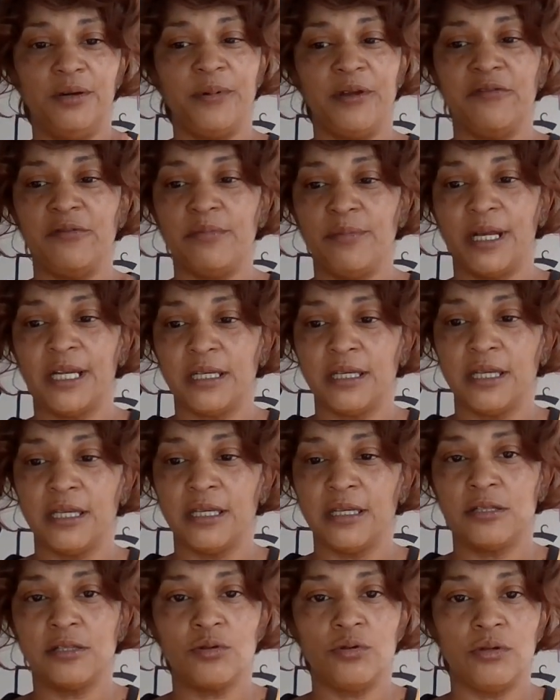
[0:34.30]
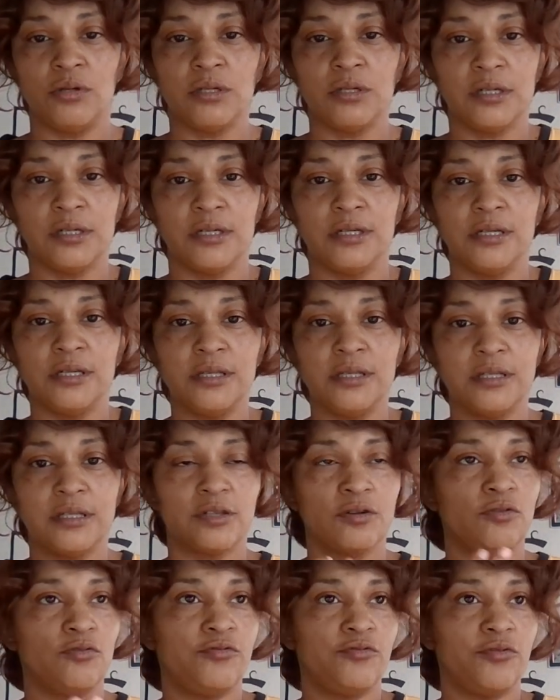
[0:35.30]
Hope everybody day is going good
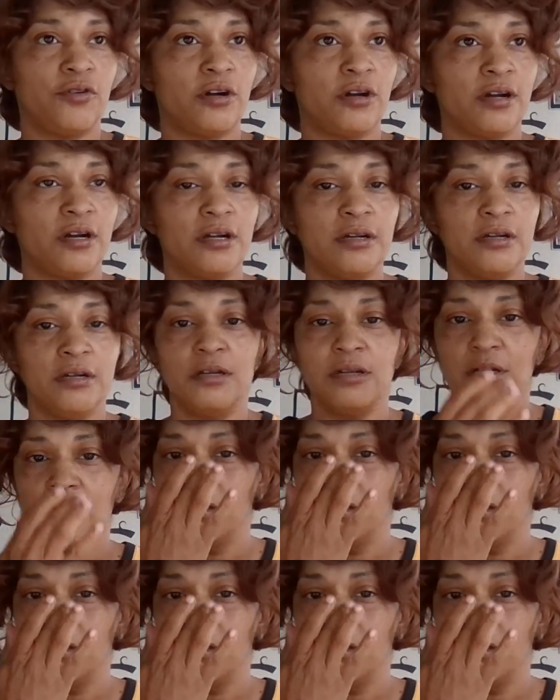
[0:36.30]
so far.